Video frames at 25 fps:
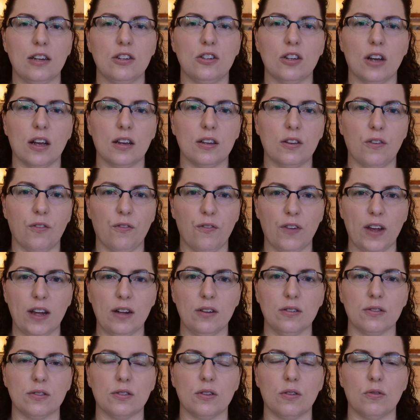just
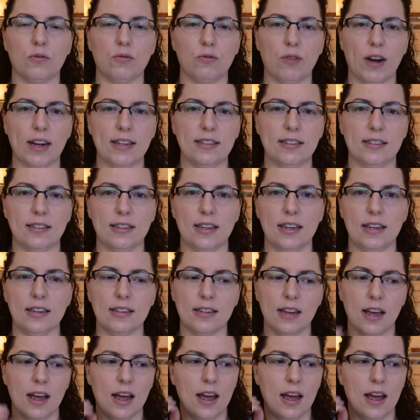feels rested